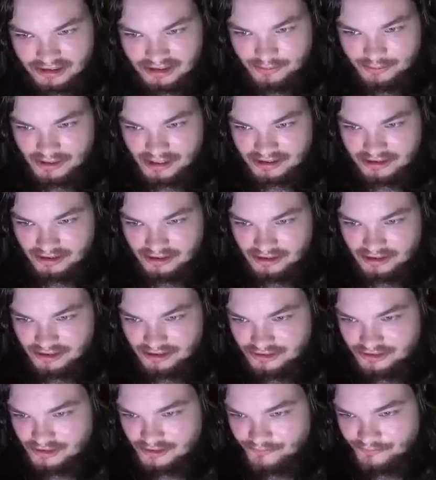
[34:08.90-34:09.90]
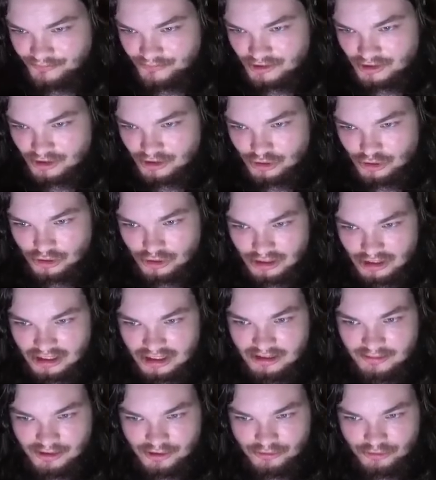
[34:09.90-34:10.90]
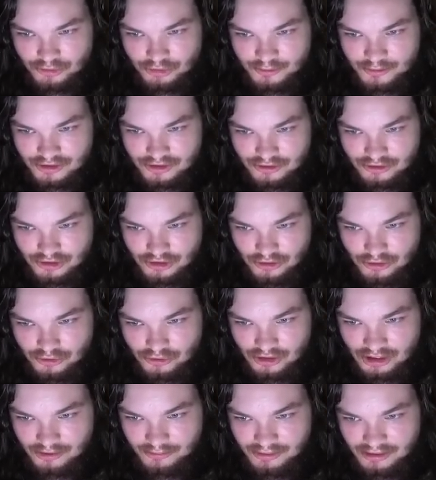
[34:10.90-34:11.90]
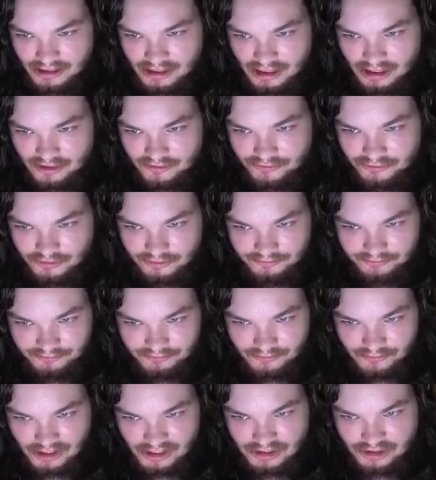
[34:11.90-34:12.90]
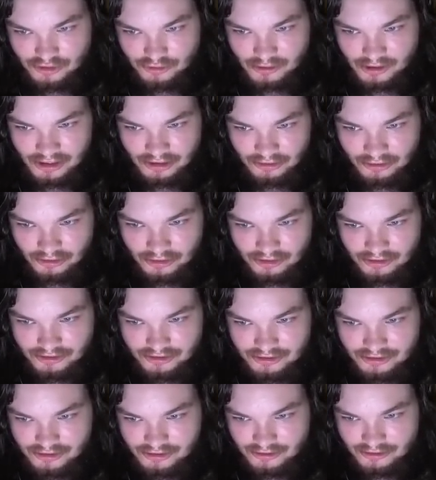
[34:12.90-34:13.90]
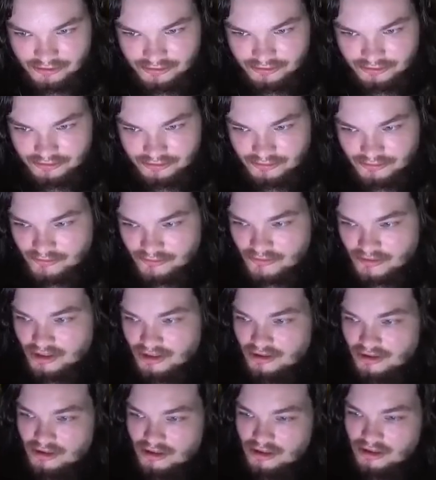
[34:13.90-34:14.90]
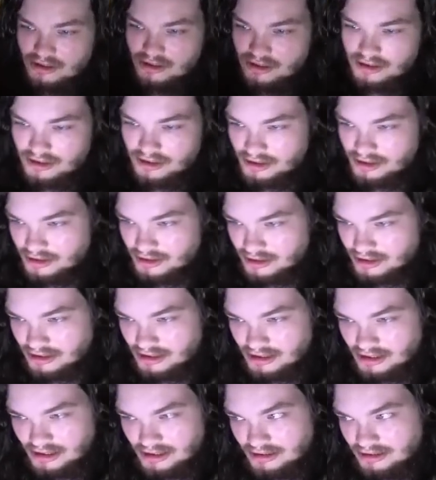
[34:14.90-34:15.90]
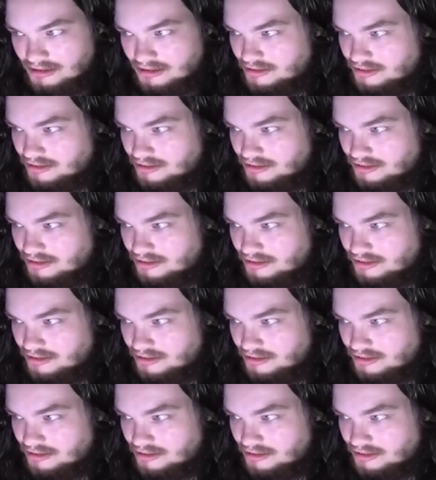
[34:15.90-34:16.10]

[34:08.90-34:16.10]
get back to this. Incoming cruise missiles to Ukraine. Be careful. Nationwide alerts. Uh, yeah,